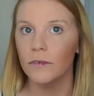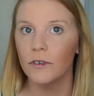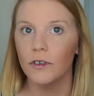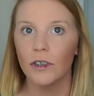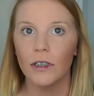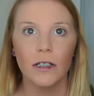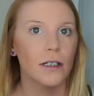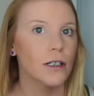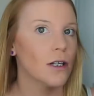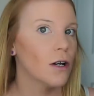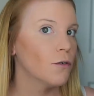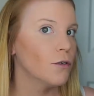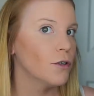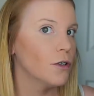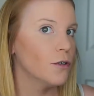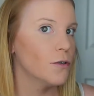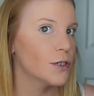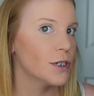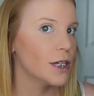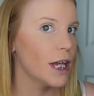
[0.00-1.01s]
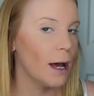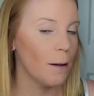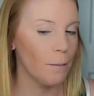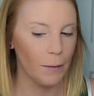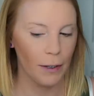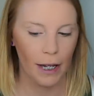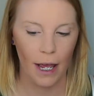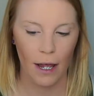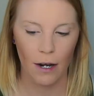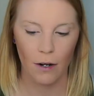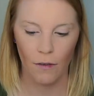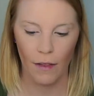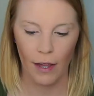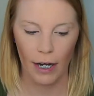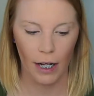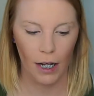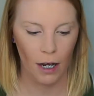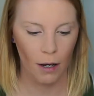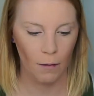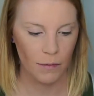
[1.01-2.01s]
Just don't use the applicator that
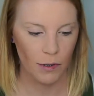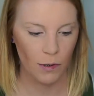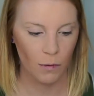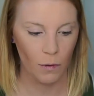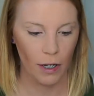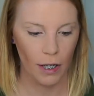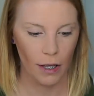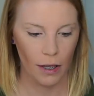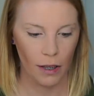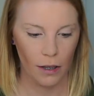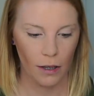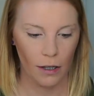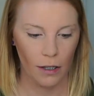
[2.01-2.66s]
it comes with.